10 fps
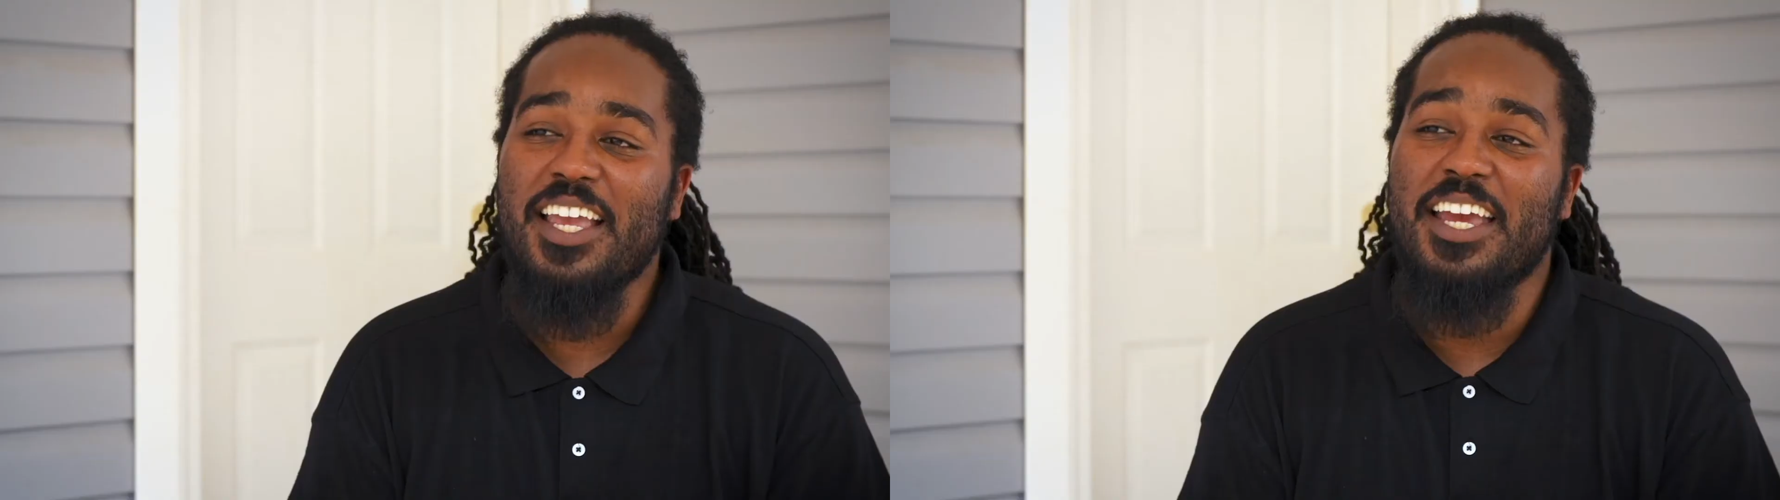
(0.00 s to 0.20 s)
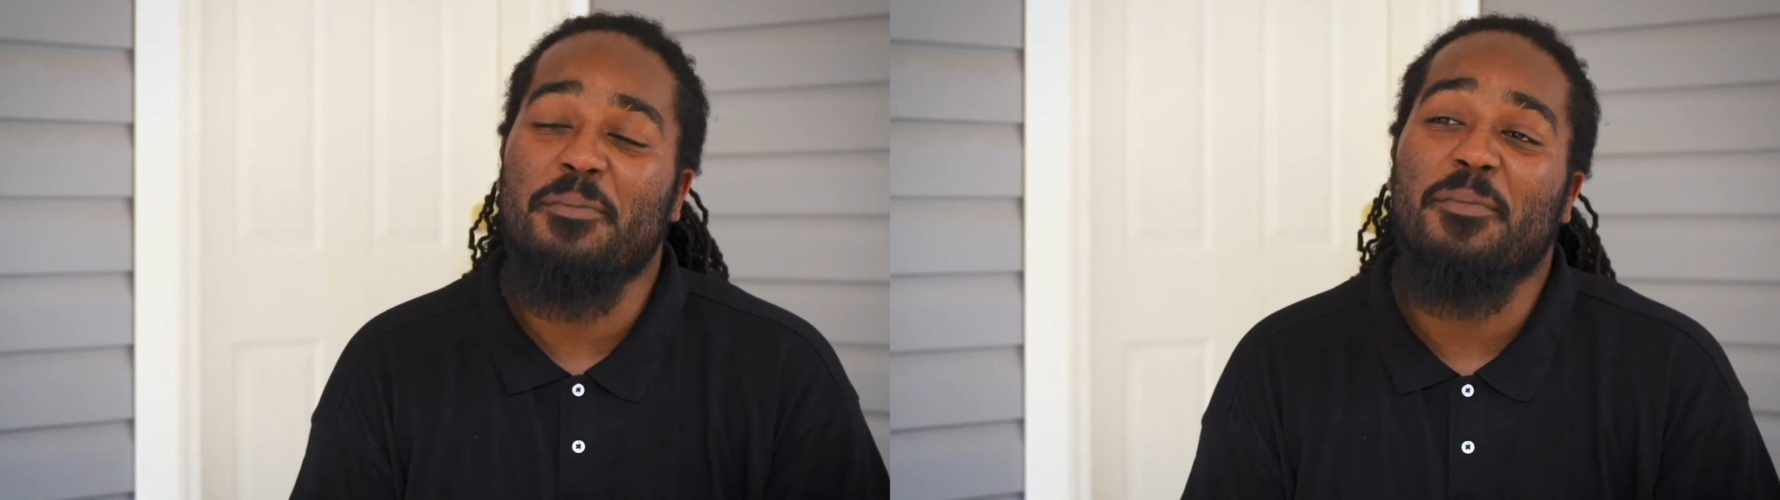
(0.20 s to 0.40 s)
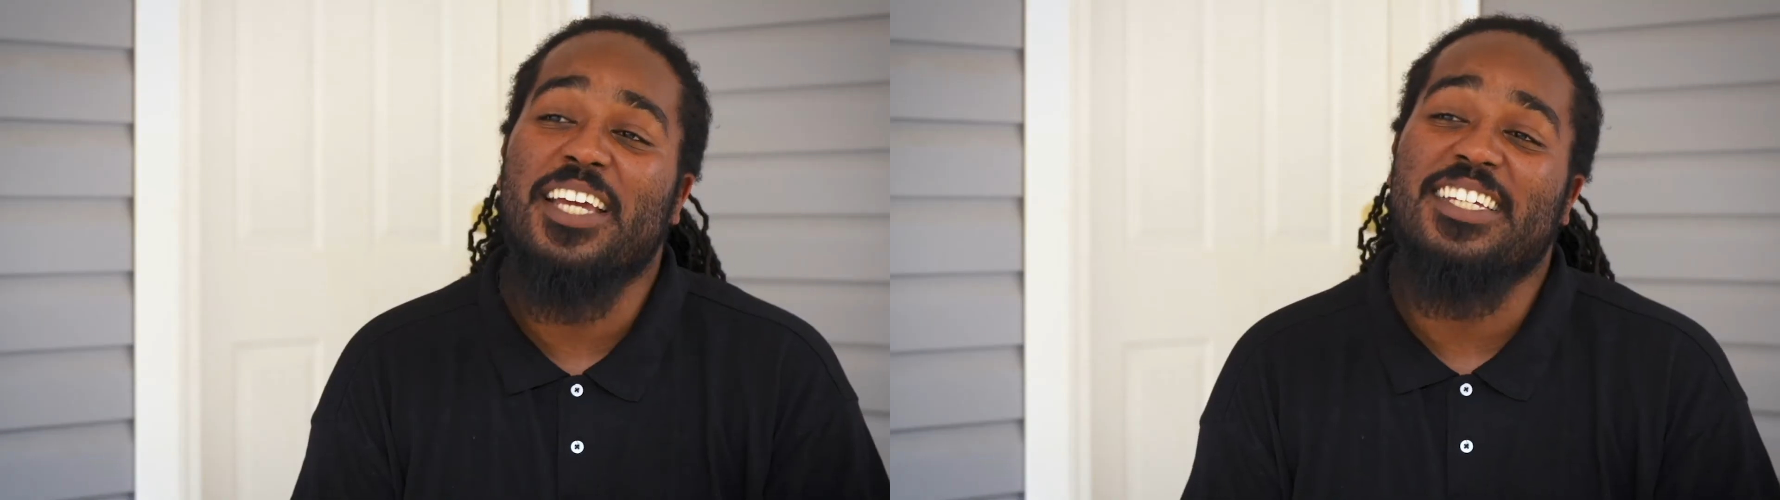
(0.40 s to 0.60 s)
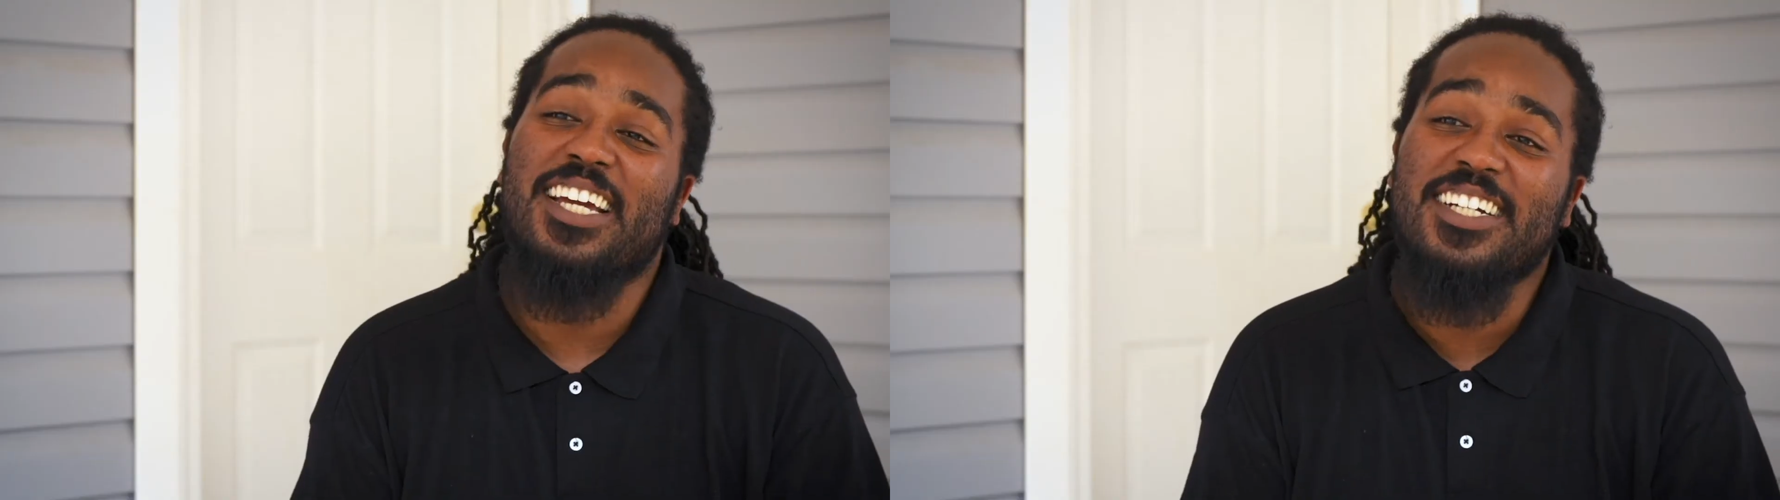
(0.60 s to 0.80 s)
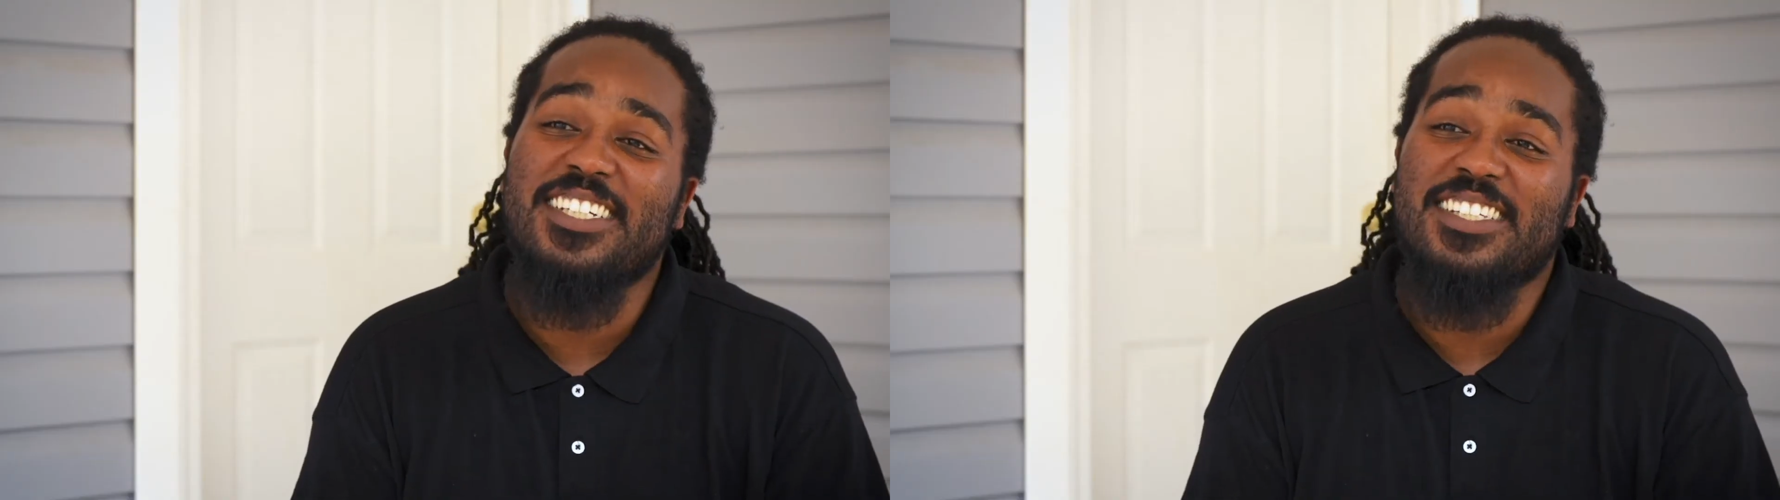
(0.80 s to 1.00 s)
And my
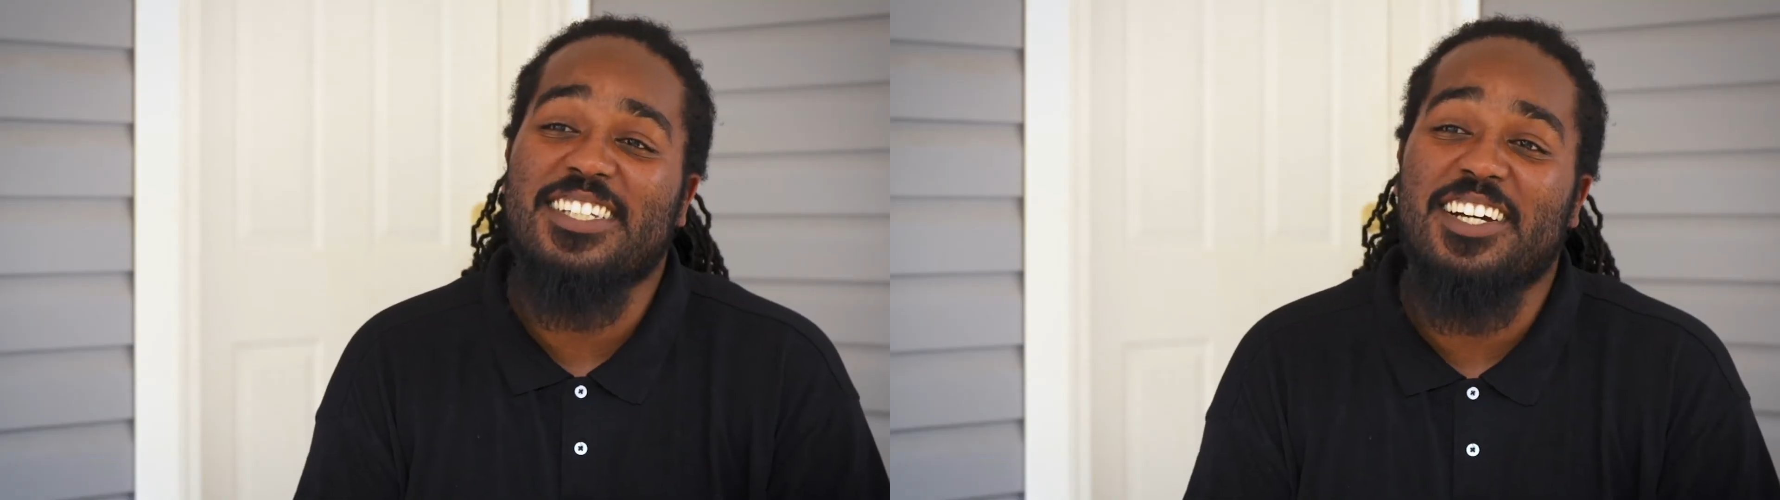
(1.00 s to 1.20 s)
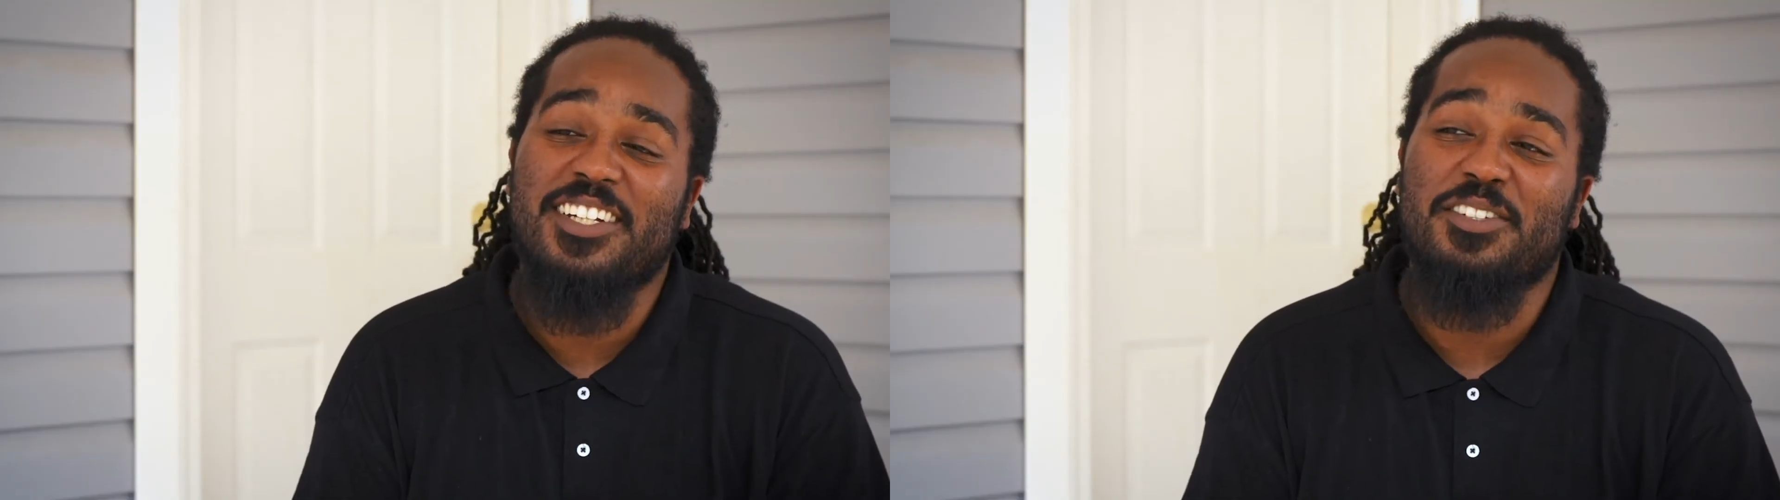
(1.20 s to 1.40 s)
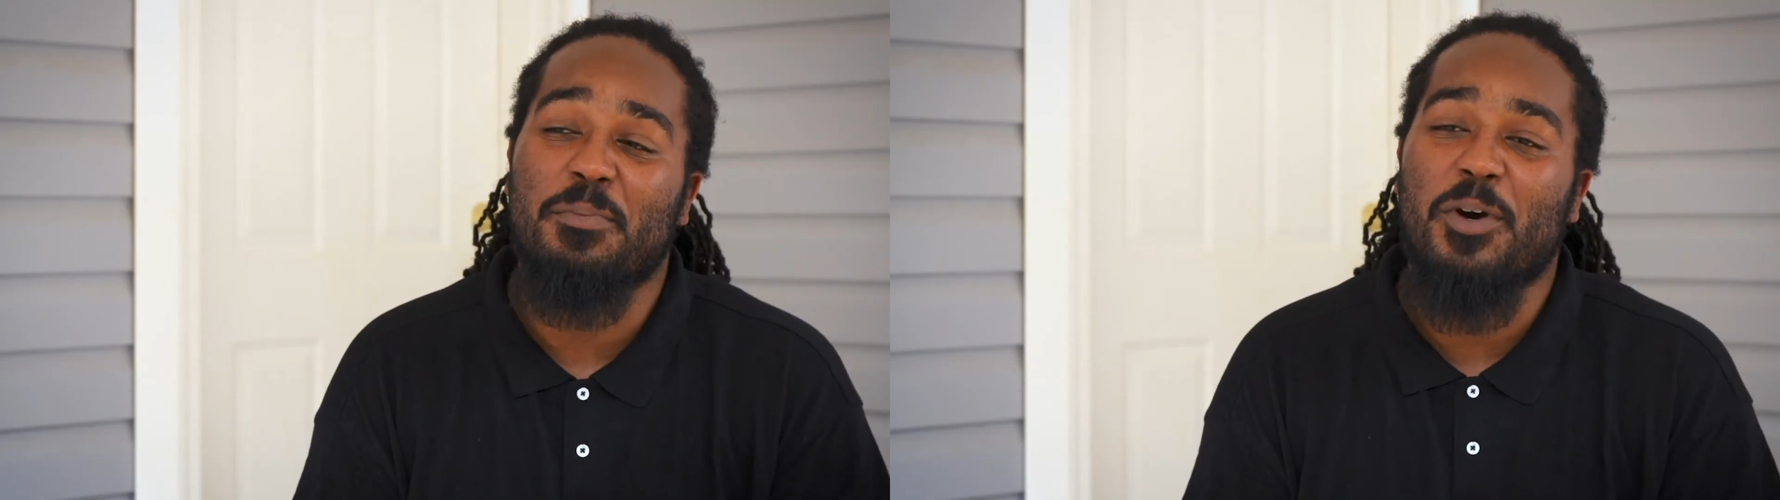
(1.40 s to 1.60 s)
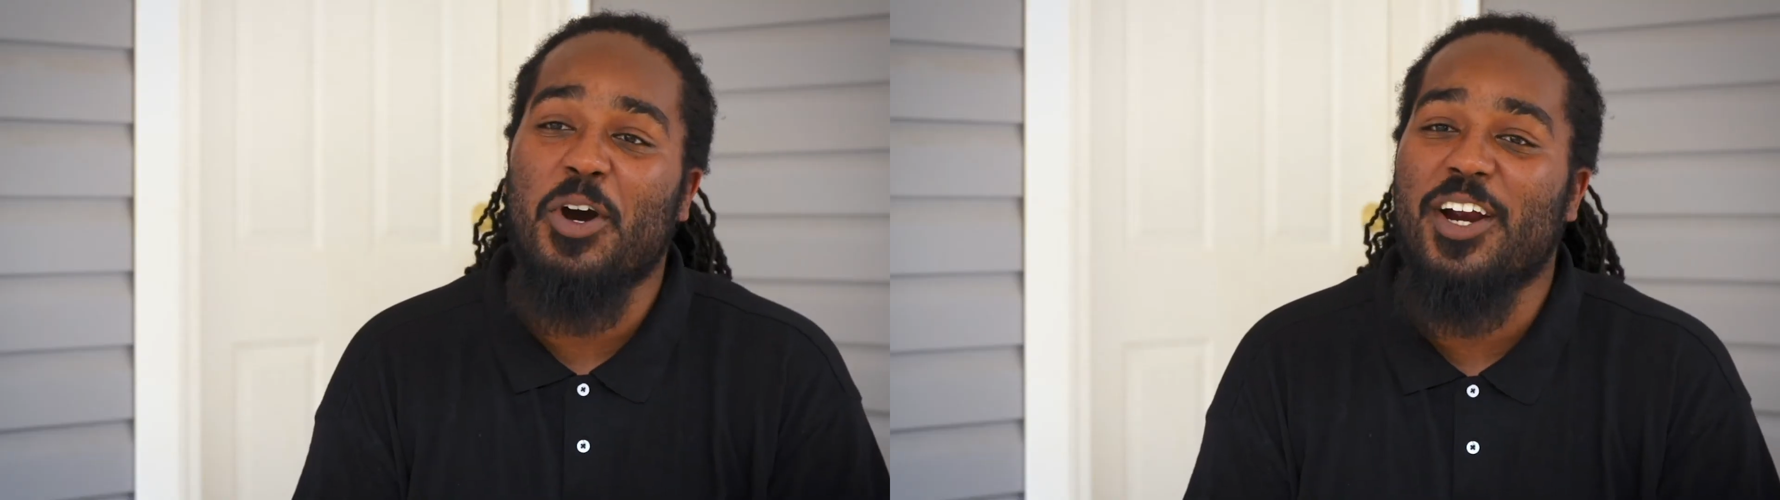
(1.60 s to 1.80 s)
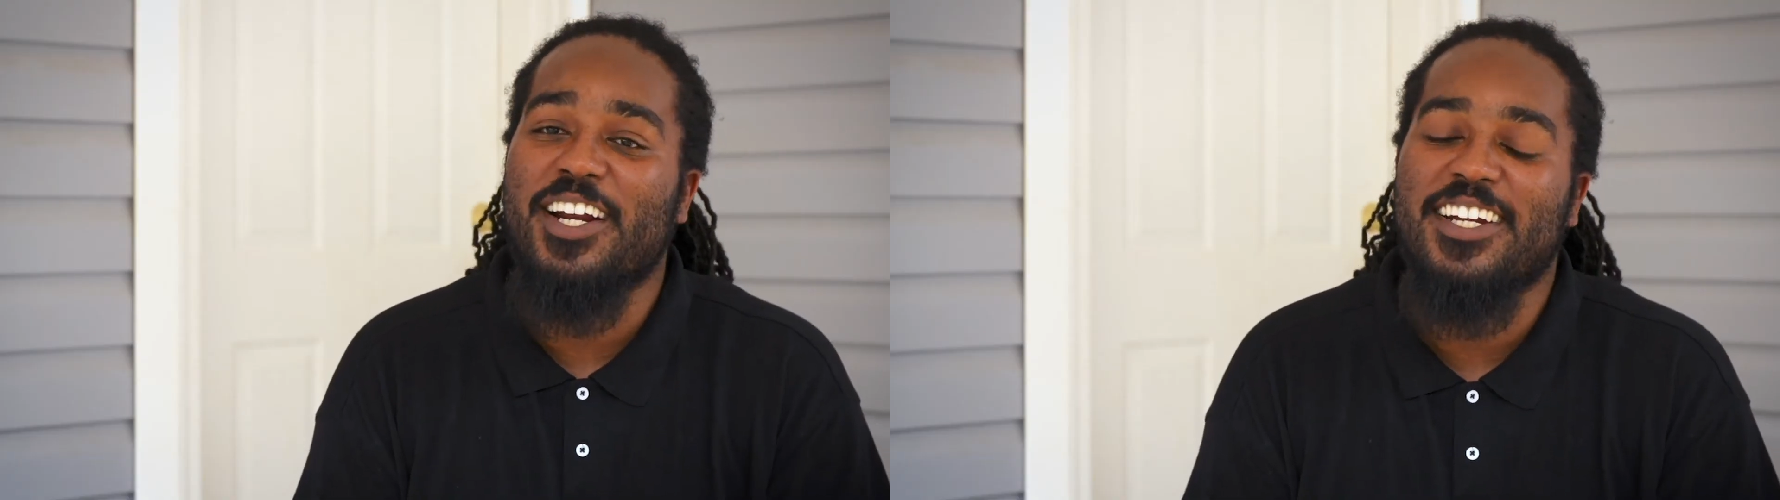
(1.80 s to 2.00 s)
youngest son,
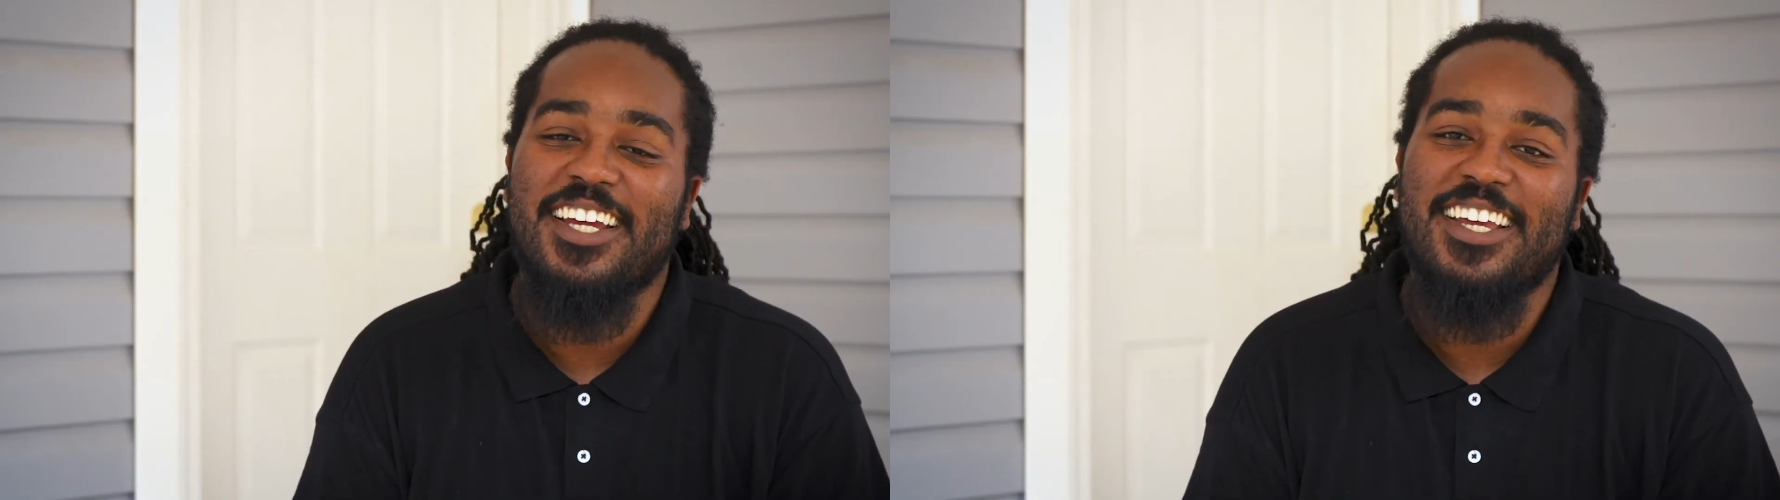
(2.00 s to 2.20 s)
Damari,